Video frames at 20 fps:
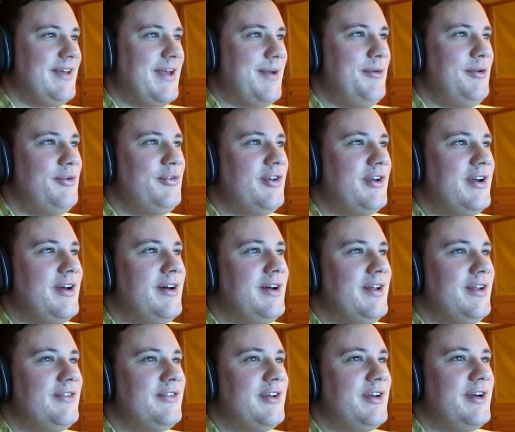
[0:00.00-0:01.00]
we do
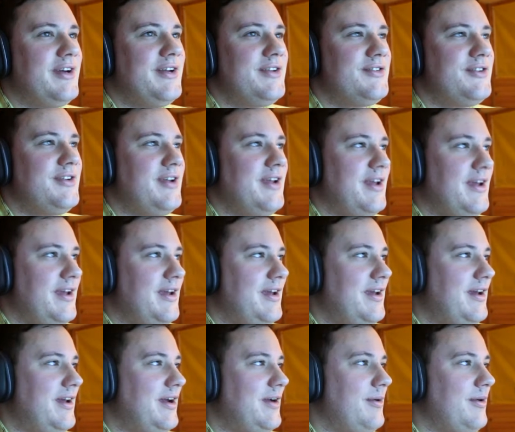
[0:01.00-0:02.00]
psychiatry?
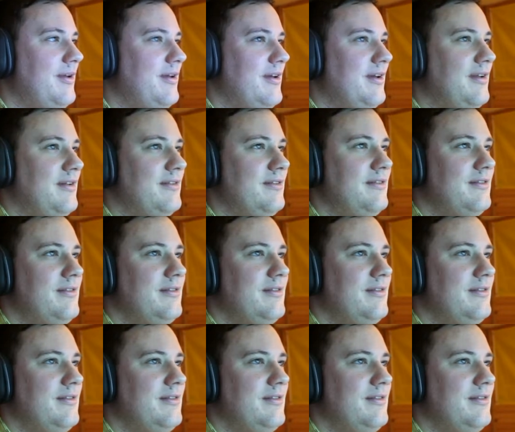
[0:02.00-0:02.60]
Yeah, there we can.